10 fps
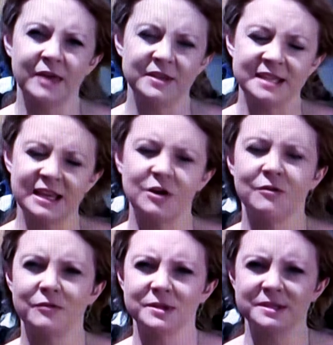the
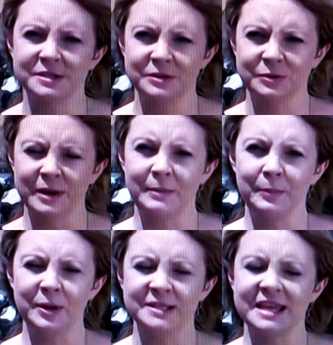teleconference to um,
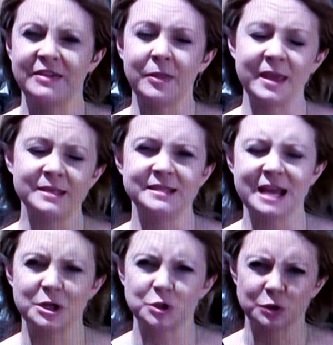bring together the
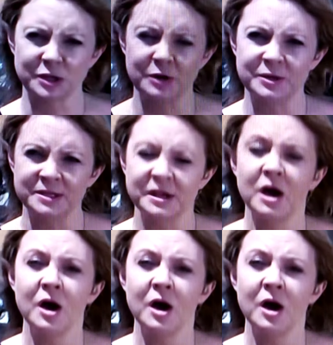international donors,